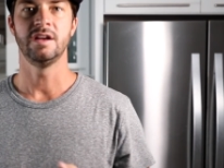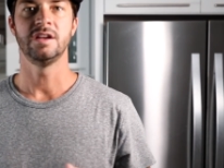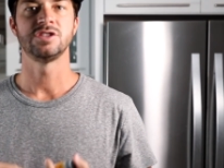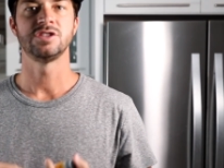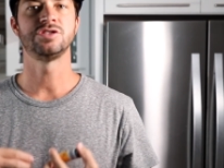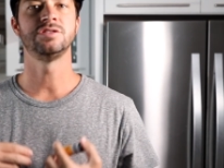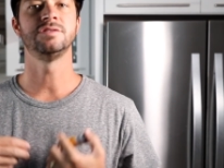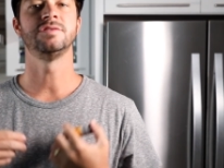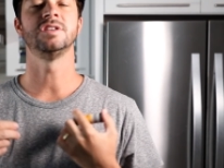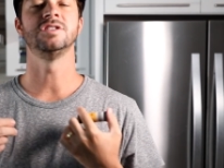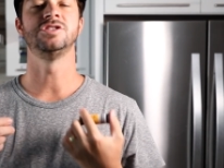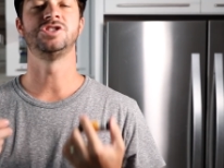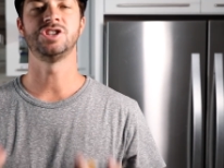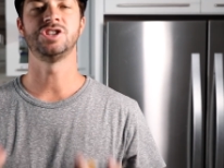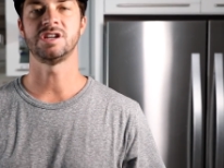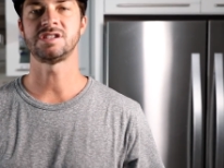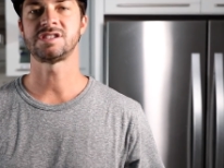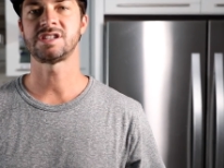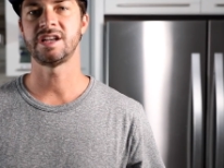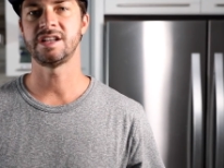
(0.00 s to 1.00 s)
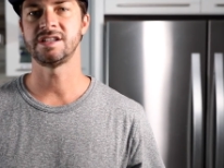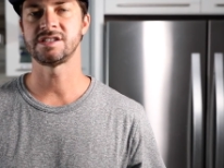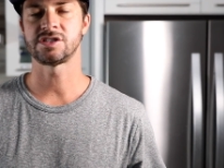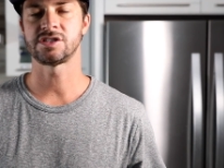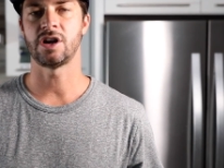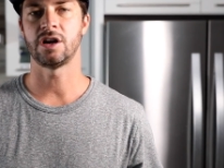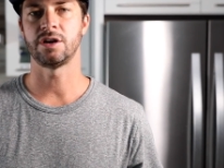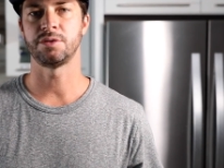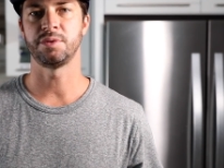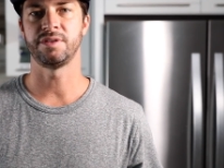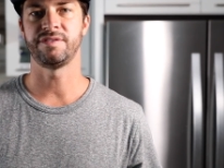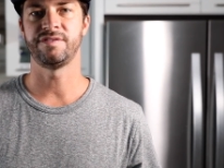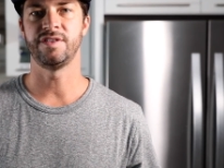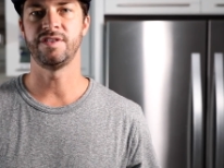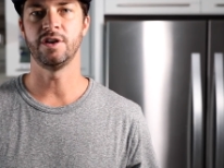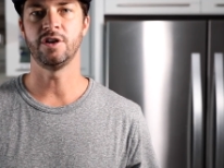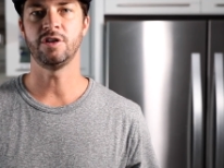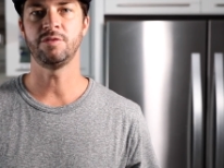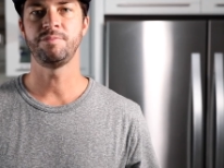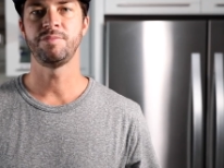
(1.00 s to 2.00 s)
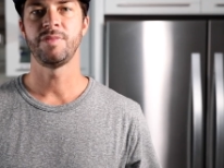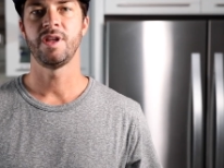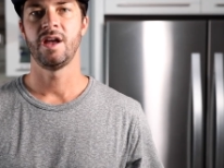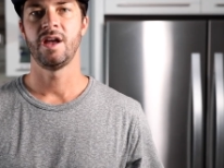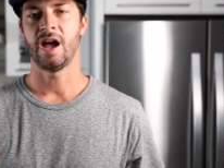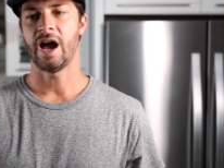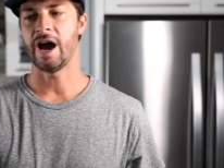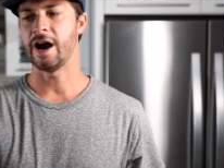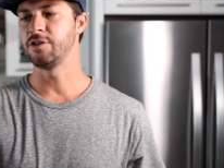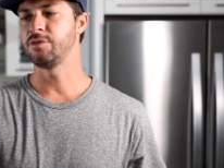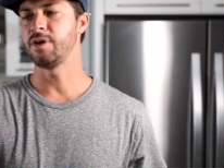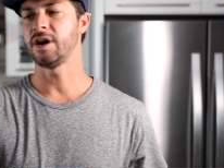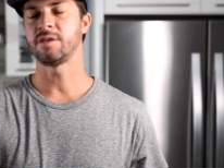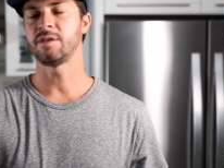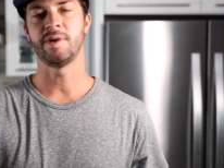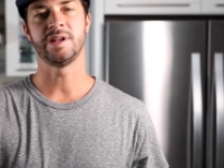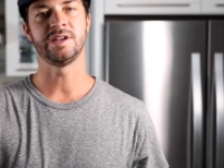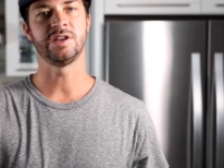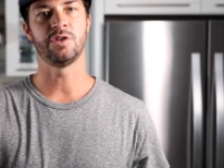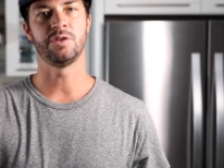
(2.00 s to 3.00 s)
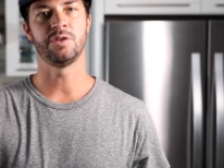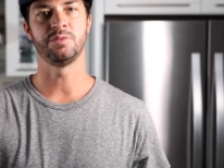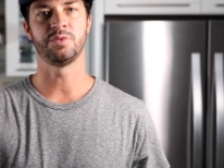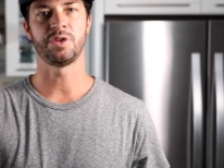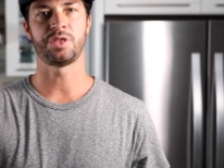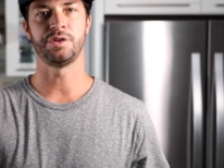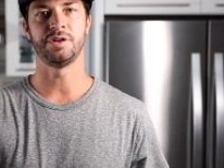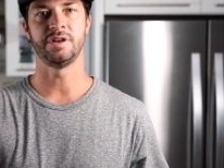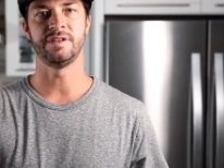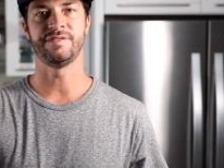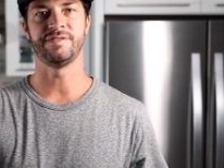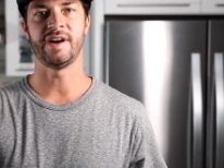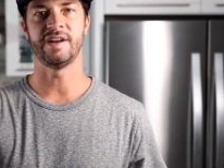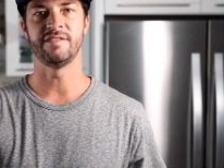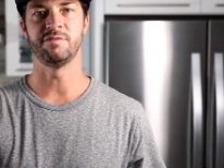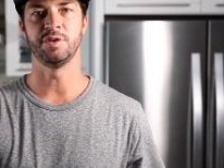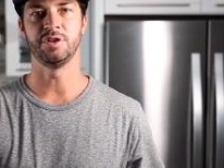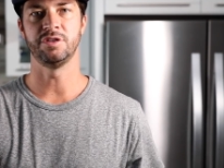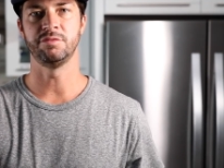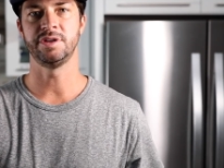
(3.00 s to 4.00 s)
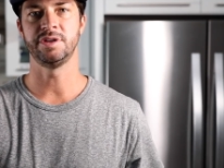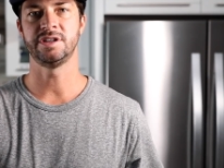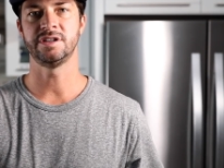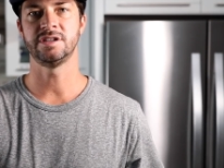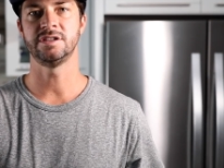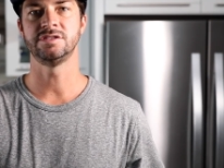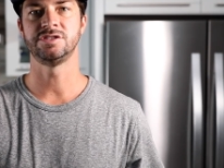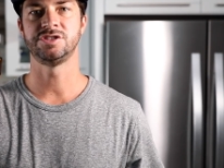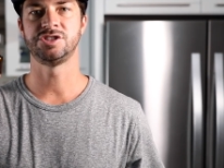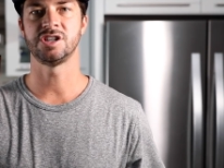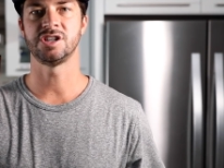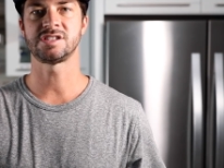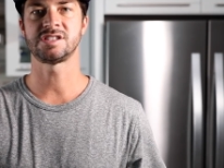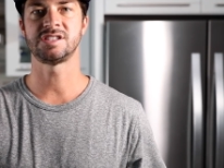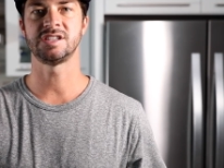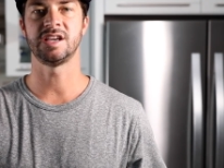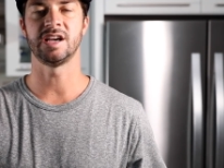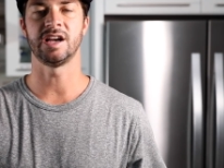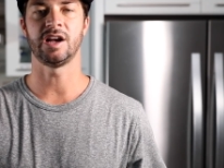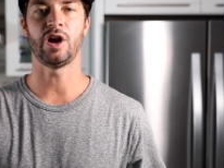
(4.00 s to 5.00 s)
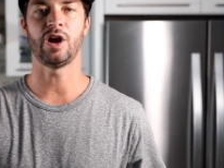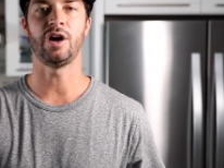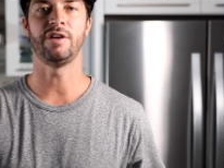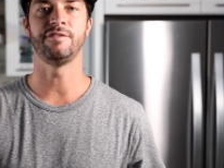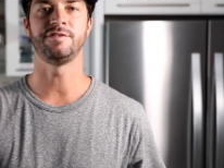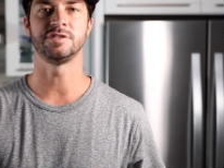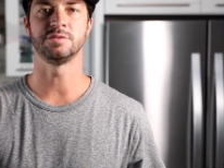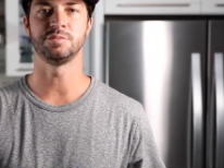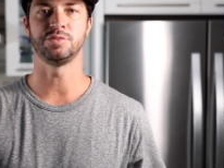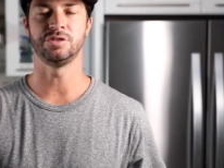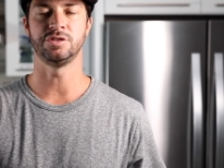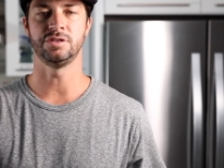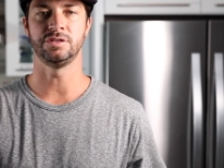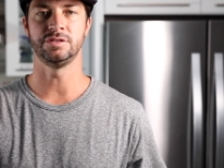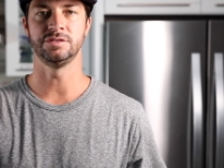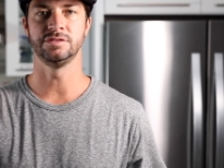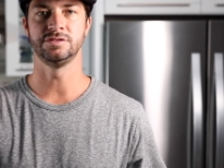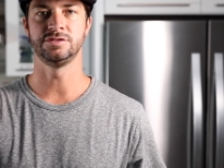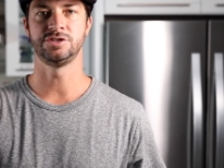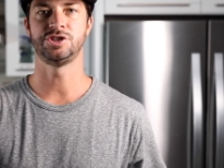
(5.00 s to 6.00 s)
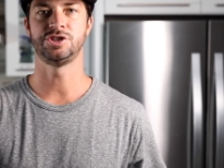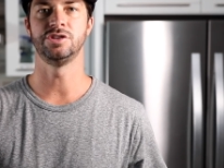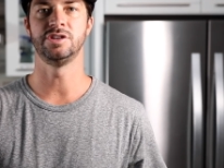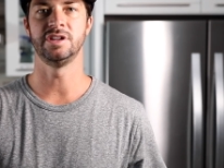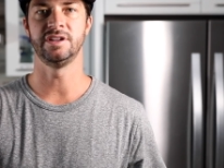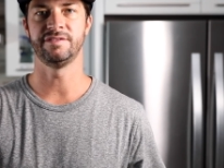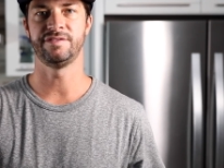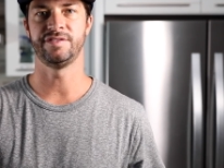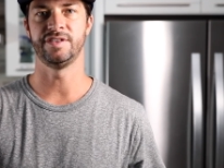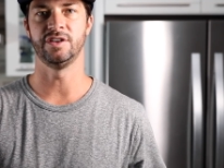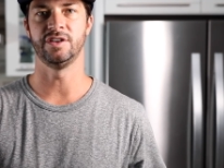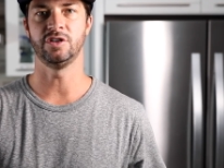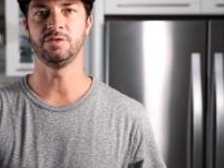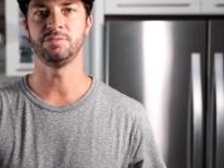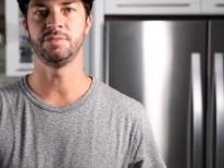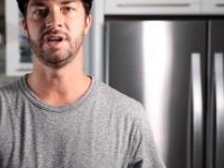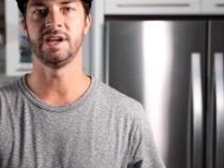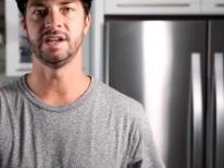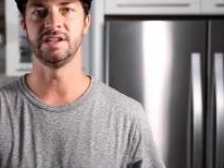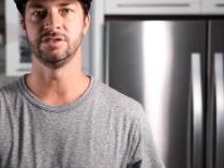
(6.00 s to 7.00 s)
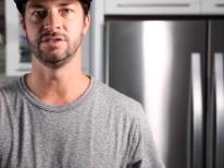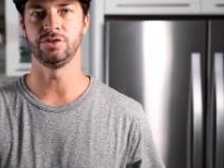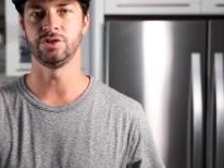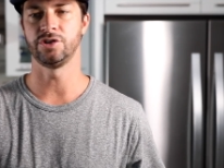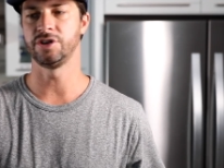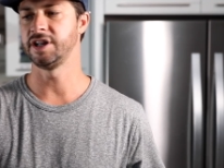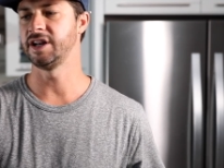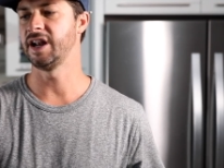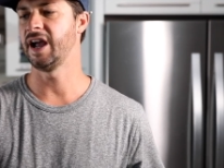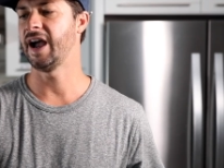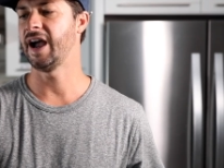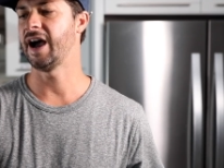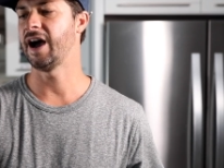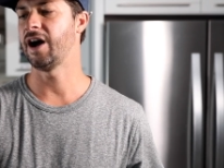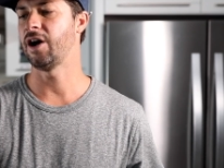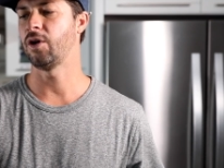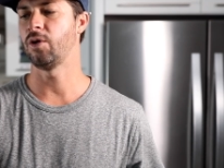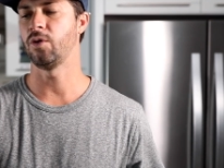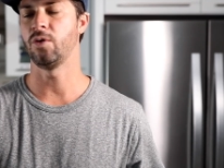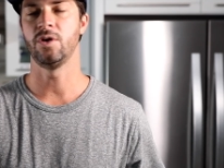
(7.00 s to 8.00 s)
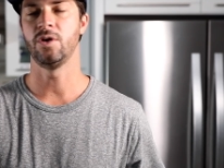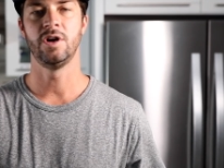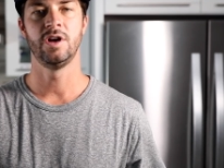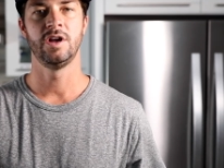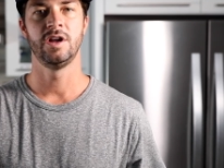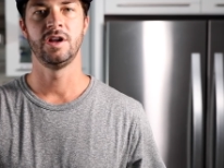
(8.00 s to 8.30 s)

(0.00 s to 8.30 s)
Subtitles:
So if you're just getting started with film, I'd recommend going with 35mm just to get comfortable shooting film and learning how